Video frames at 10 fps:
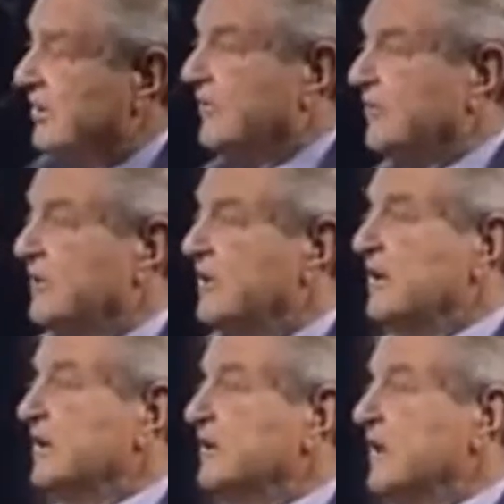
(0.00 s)
is
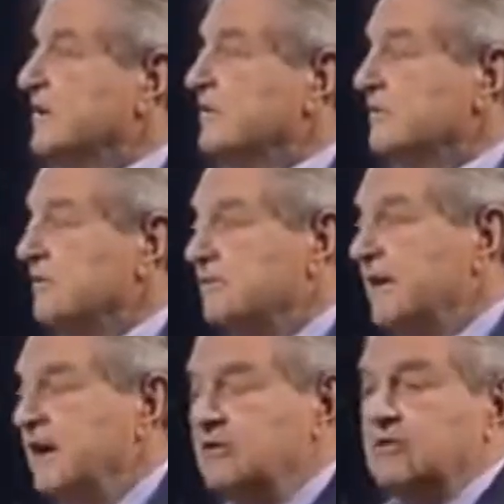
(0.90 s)
that the
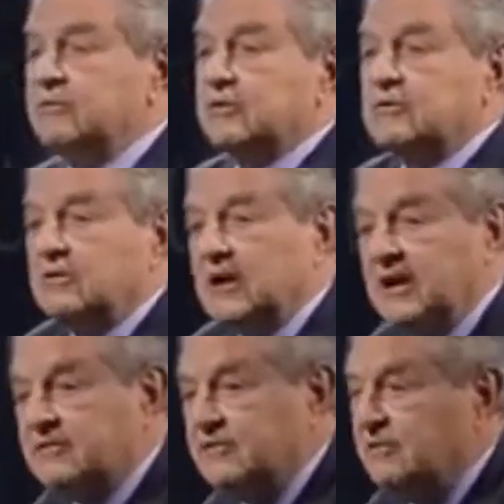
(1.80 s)
value of the
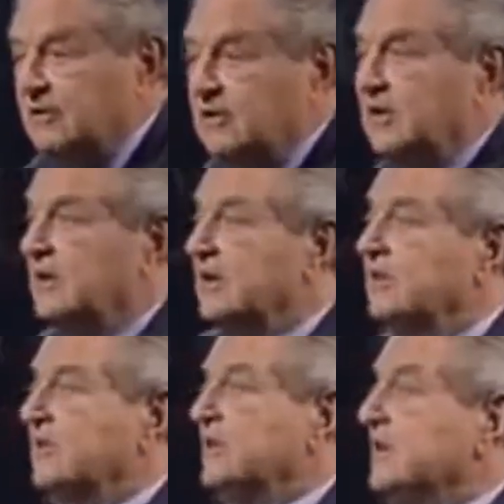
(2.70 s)
collateral
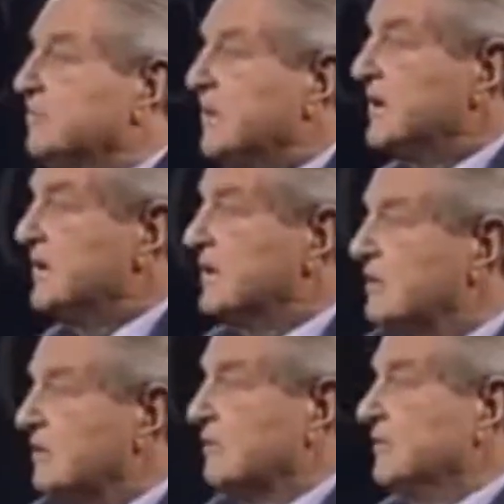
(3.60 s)
is
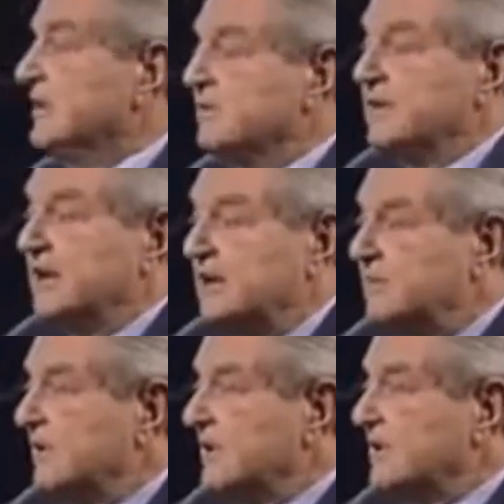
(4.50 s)
independent of the
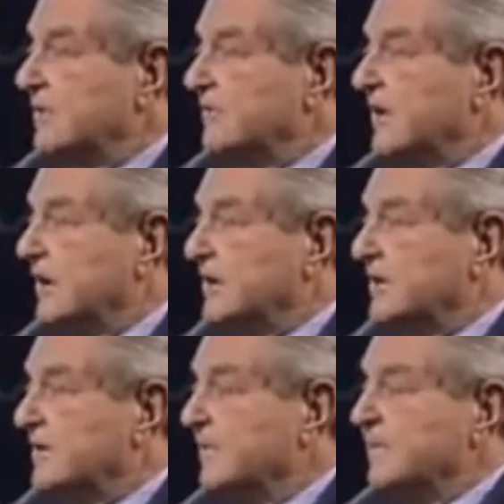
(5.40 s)
availability of
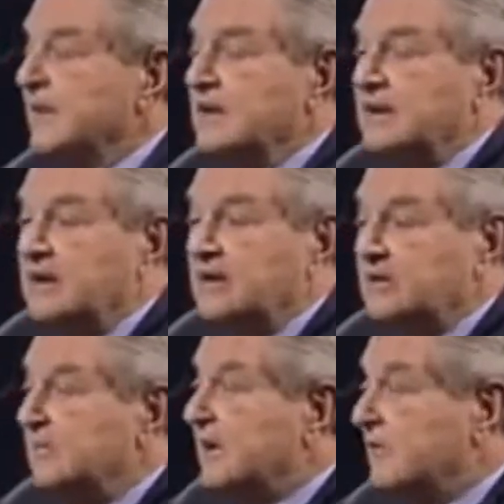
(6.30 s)
credit. As
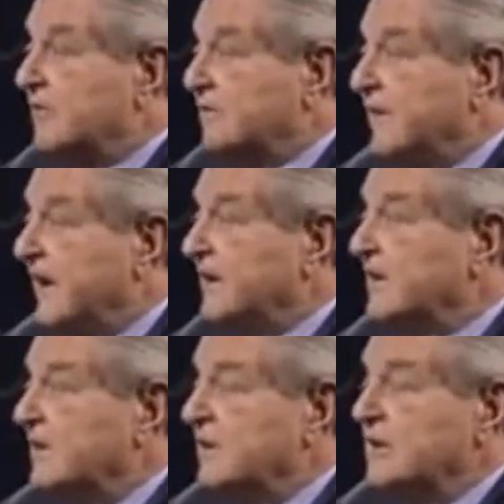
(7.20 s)
a matter of
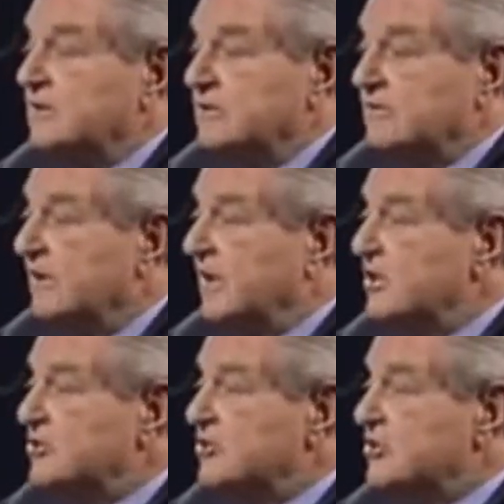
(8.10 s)
fact, the
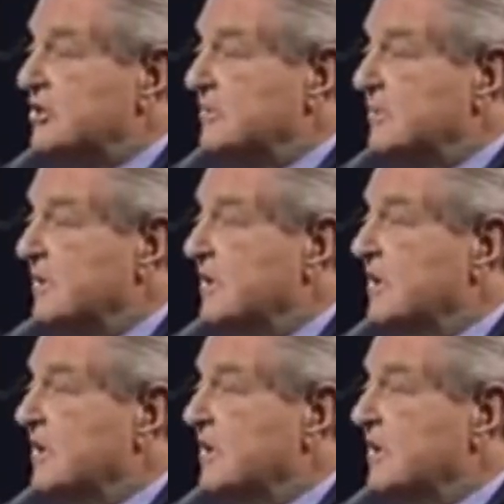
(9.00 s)
relationship